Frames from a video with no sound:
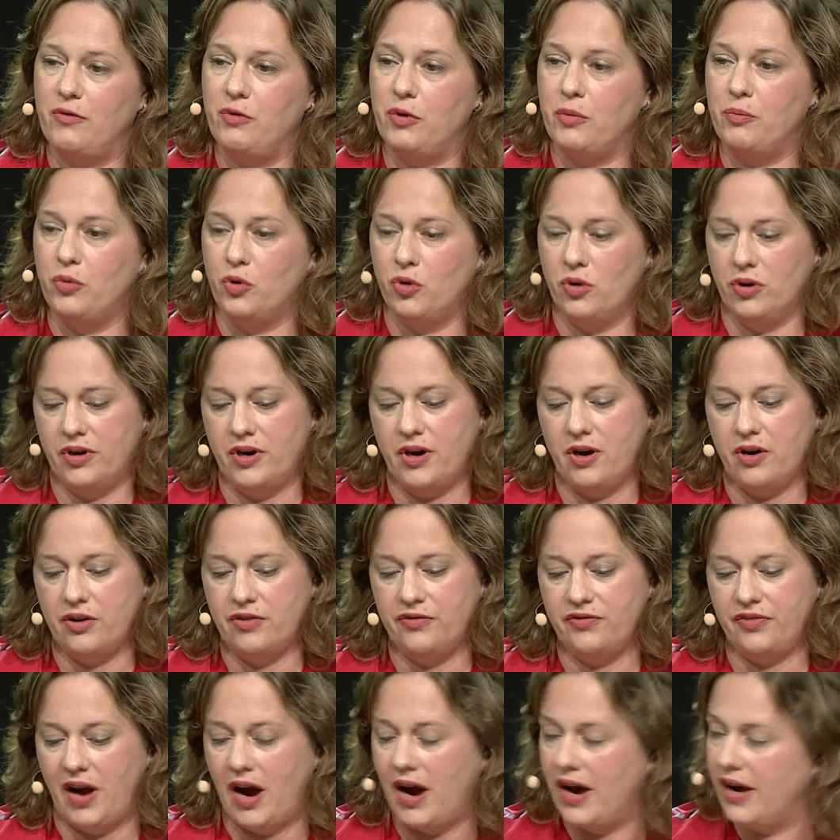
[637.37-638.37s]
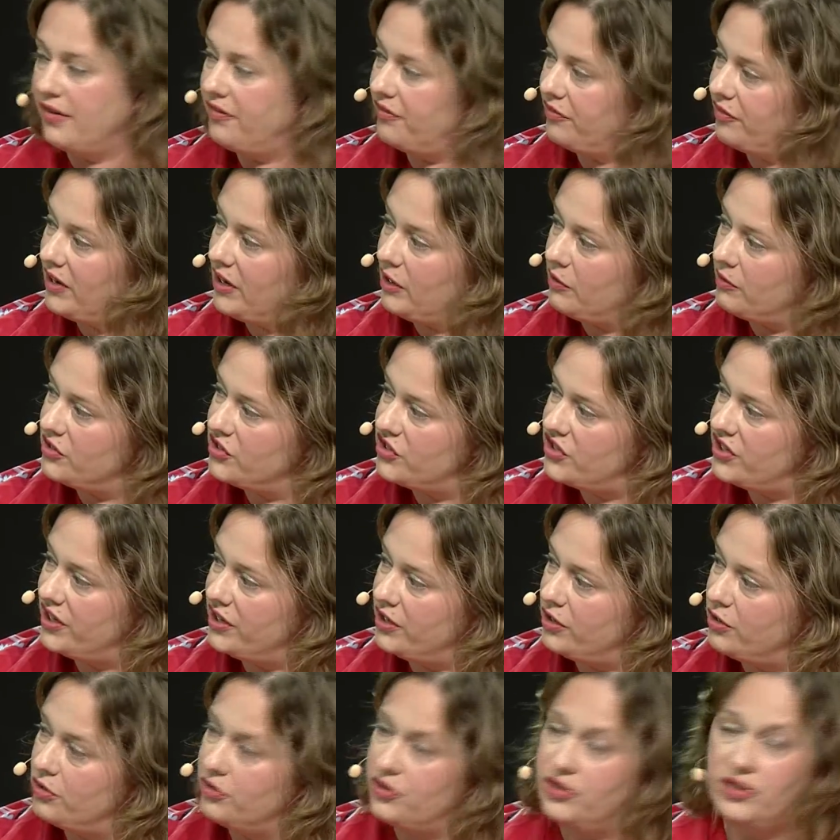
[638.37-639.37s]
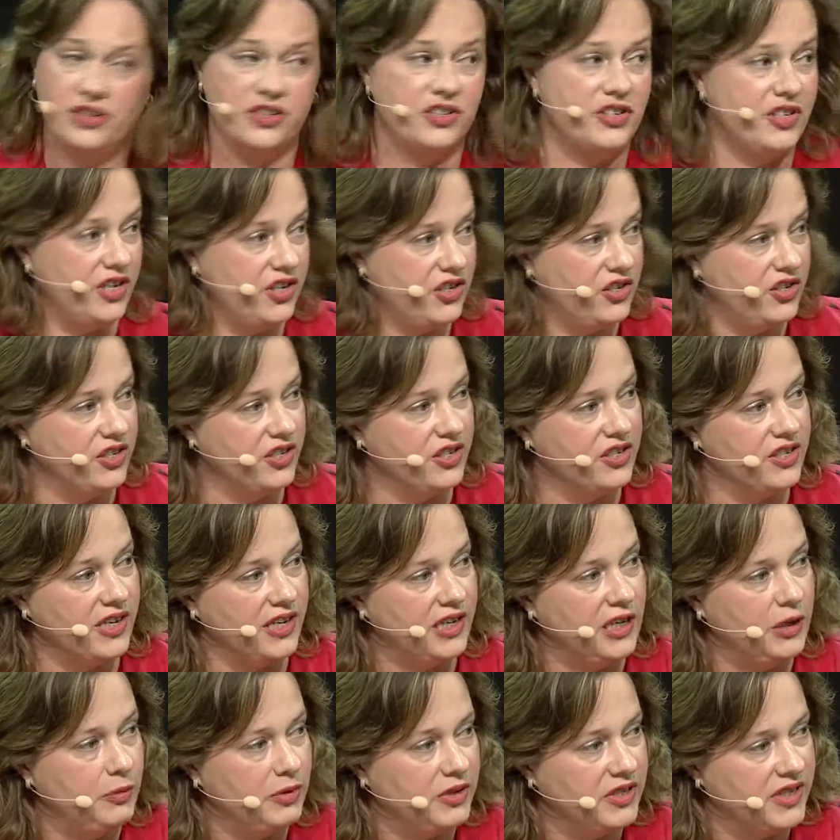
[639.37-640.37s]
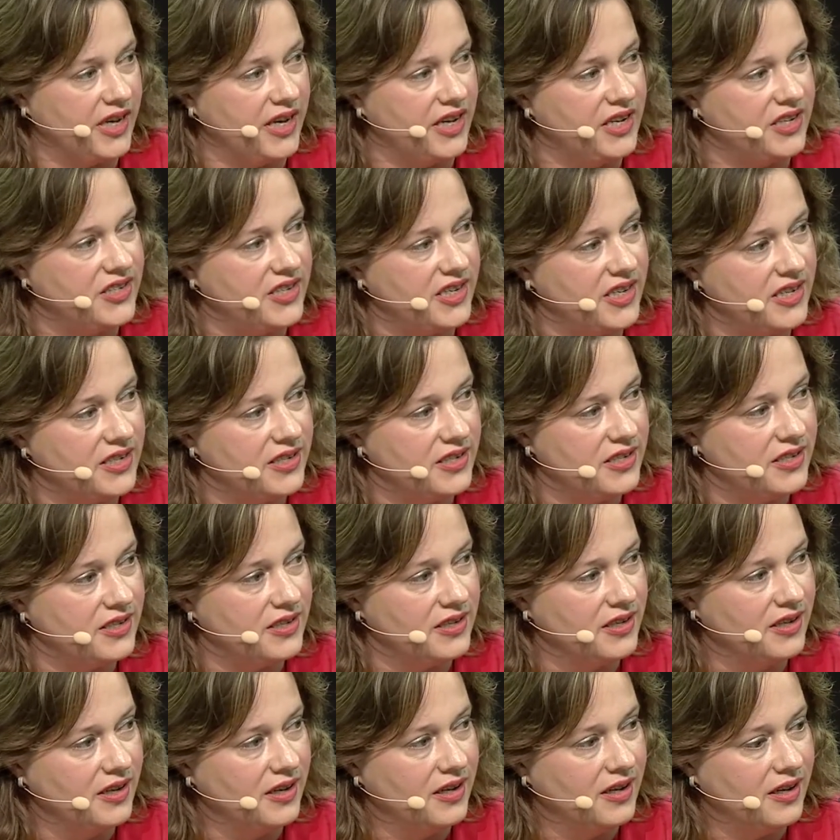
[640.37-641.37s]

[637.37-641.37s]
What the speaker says: were born out of high frequency utilization, exactly what Kay says.